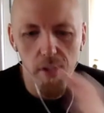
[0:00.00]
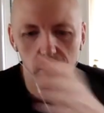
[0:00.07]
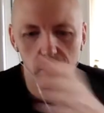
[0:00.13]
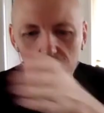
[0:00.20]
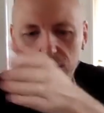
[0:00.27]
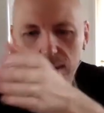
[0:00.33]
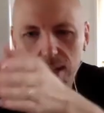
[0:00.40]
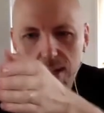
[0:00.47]

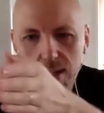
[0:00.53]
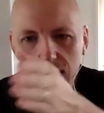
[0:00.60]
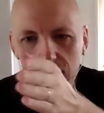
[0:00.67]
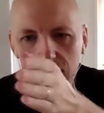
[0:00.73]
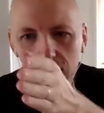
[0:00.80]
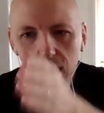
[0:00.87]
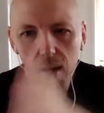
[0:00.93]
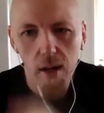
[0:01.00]
two. There's
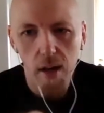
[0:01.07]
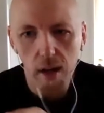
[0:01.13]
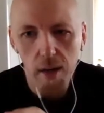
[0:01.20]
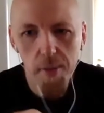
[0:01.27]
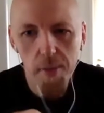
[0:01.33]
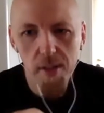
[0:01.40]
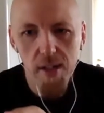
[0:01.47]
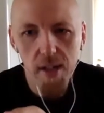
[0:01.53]
either
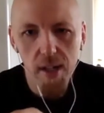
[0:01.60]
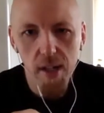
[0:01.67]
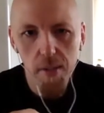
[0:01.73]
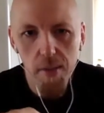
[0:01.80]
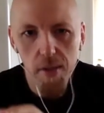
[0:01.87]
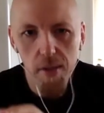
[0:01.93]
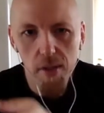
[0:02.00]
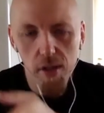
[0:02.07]
I'm a studied
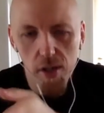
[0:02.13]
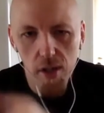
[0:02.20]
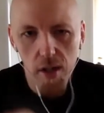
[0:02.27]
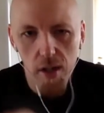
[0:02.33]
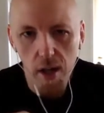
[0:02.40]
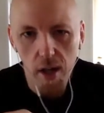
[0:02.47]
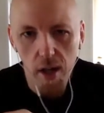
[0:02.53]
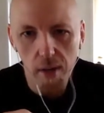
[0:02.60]
musician
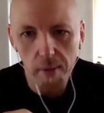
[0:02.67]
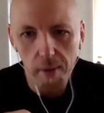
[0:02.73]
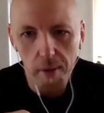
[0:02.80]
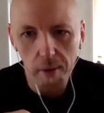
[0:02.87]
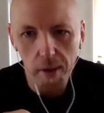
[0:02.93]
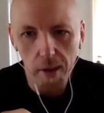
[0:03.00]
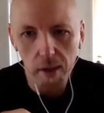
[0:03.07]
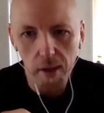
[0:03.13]
and I know
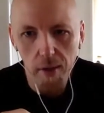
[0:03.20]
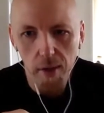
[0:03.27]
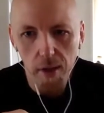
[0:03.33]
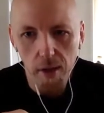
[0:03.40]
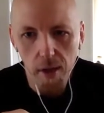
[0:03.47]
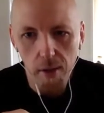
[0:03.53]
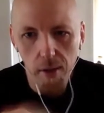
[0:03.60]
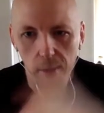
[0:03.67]
my theory
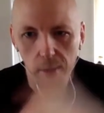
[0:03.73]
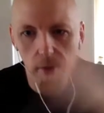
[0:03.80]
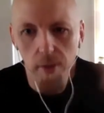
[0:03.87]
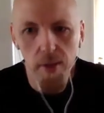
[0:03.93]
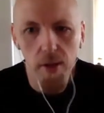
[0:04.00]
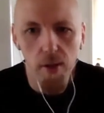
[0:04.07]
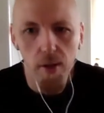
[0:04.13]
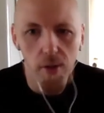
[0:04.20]
and I know what I'm
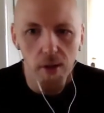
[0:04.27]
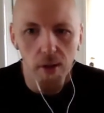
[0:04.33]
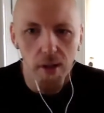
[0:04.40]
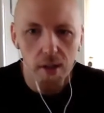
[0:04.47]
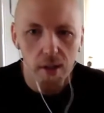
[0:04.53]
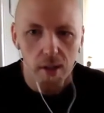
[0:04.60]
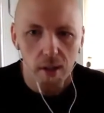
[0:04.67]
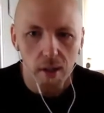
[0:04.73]
doing,
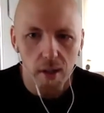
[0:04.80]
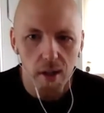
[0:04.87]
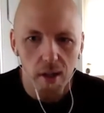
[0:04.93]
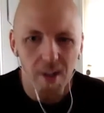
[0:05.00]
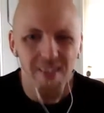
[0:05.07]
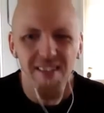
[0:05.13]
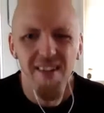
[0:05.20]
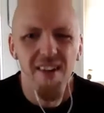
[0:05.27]
or
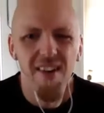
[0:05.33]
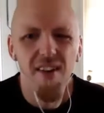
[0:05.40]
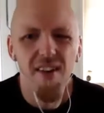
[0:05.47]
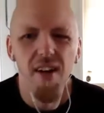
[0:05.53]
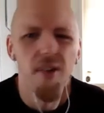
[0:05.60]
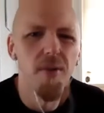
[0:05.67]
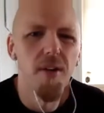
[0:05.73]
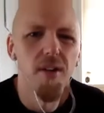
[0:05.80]
no, I
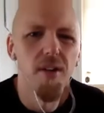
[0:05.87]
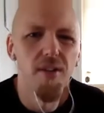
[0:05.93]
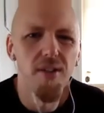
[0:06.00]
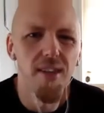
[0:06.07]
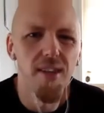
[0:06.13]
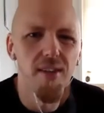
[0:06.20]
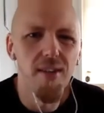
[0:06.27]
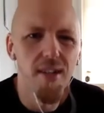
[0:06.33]
don't want to do
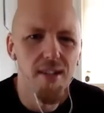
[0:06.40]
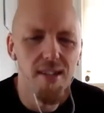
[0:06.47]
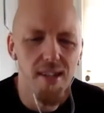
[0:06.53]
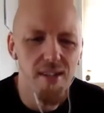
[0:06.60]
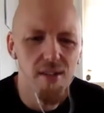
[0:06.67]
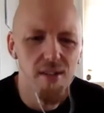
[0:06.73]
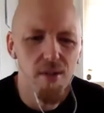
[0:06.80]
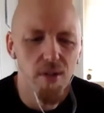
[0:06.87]
theory because
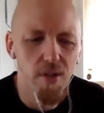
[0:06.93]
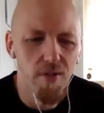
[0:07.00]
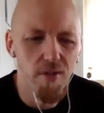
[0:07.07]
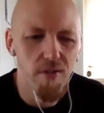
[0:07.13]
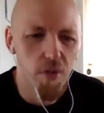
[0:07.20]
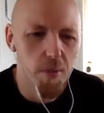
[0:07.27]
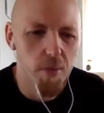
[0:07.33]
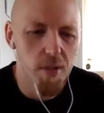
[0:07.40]
that's too
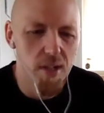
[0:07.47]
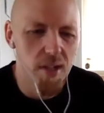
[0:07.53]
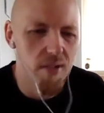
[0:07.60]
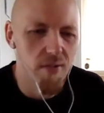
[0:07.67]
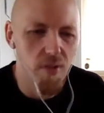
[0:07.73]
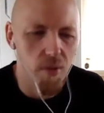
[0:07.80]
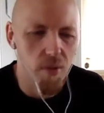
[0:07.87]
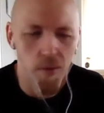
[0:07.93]

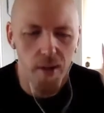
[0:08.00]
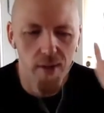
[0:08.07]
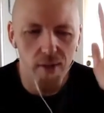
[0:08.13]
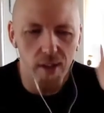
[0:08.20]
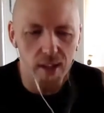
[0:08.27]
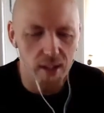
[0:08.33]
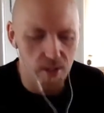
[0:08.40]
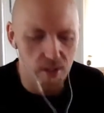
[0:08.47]
conformative or whatever
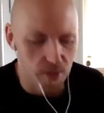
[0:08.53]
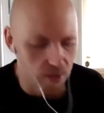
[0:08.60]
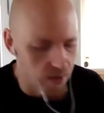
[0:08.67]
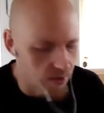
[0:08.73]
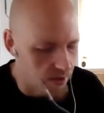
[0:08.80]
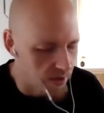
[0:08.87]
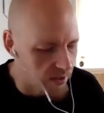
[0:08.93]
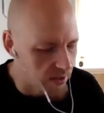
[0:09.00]
the
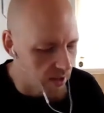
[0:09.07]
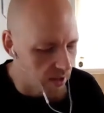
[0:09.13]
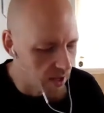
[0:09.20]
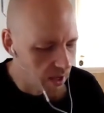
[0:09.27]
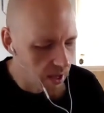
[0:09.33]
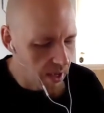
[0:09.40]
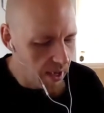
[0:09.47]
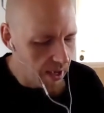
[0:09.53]
excuse is.
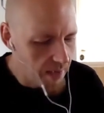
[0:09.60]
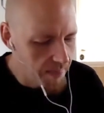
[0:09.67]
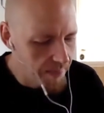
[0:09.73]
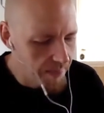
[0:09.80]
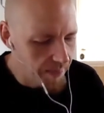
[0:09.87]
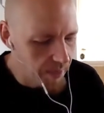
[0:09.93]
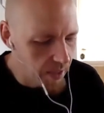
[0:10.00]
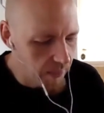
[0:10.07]

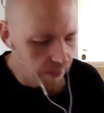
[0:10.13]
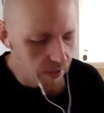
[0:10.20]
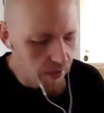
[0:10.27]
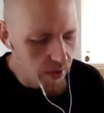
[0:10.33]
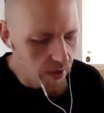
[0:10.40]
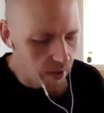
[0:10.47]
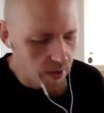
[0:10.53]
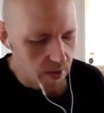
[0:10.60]
Um, if
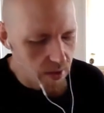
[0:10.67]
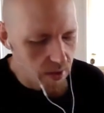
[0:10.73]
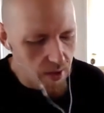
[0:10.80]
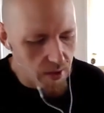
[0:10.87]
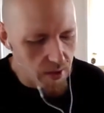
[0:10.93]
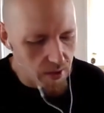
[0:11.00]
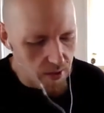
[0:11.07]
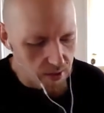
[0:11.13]
you don't
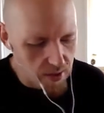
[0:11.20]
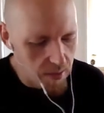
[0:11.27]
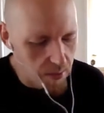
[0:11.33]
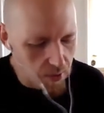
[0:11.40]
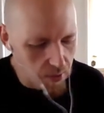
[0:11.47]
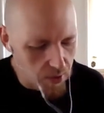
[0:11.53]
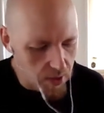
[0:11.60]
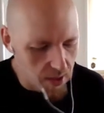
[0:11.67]
know
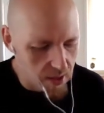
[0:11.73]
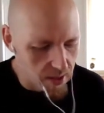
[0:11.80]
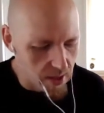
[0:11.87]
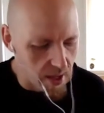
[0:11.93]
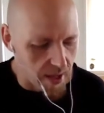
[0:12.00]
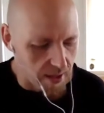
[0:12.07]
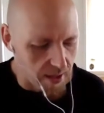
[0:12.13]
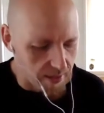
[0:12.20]
simple things
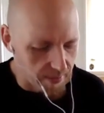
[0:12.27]
like